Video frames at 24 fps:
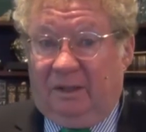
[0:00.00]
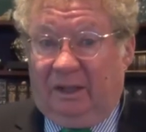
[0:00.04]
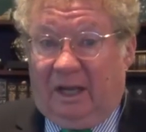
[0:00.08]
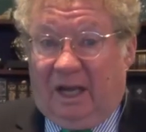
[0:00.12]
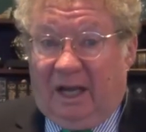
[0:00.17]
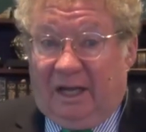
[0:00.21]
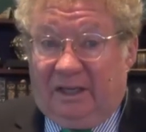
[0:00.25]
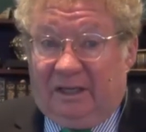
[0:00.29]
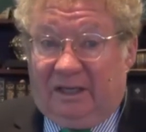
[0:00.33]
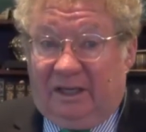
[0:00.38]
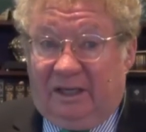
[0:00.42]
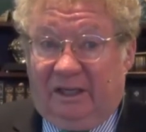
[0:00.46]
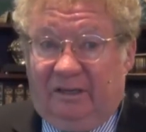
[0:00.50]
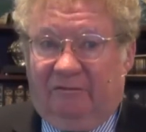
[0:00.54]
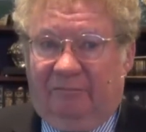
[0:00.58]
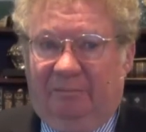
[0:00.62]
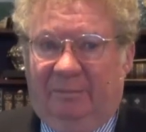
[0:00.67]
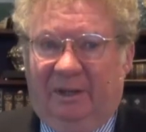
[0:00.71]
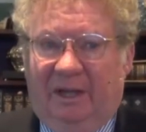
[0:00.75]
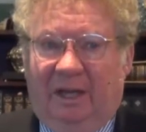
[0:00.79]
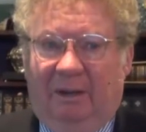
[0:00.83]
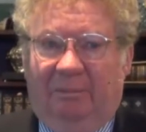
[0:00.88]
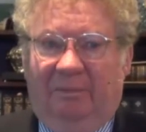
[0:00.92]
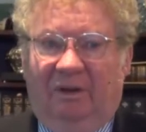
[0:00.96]
idea of
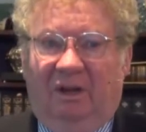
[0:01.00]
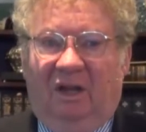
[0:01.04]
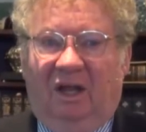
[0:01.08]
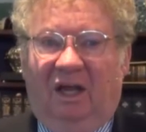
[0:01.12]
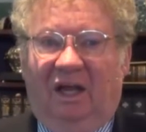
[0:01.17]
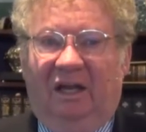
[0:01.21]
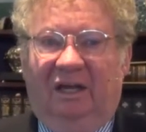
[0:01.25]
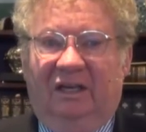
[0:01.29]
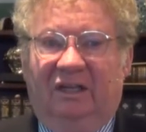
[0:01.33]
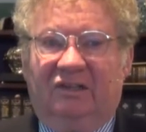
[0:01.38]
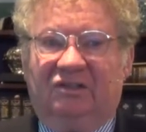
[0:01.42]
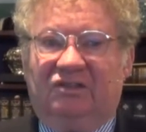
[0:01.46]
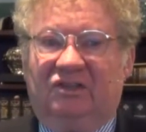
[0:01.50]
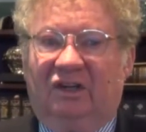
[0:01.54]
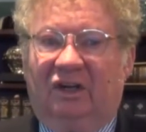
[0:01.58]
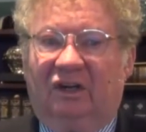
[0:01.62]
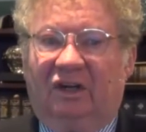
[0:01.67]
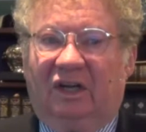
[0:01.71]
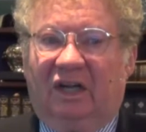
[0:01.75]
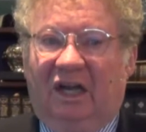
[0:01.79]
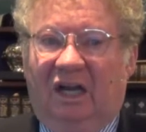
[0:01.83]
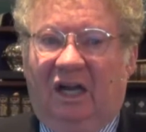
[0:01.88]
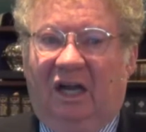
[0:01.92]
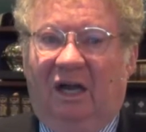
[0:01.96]
Babylon is their
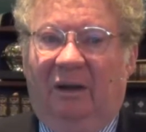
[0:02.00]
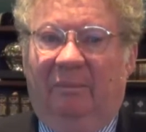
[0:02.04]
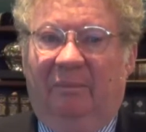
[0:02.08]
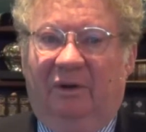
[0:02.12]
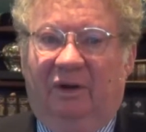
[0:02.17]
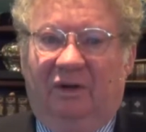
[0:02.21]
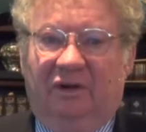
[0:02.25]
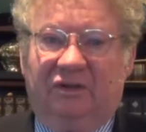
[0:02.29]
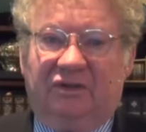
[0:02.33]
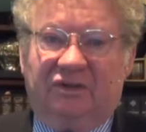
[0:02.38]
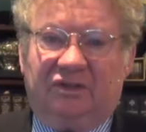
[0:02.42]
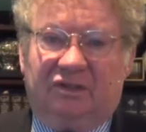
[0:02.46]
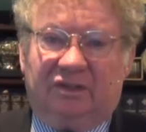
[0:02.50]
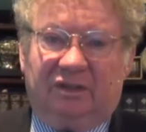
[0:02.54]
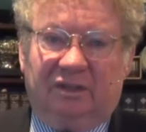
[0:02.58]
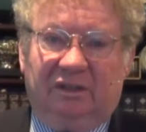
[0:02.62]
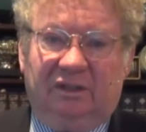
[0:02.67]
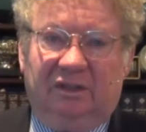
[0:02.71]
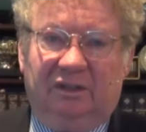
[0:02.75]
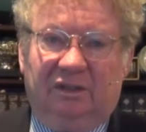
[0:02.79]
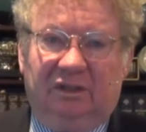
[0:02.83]
commerce.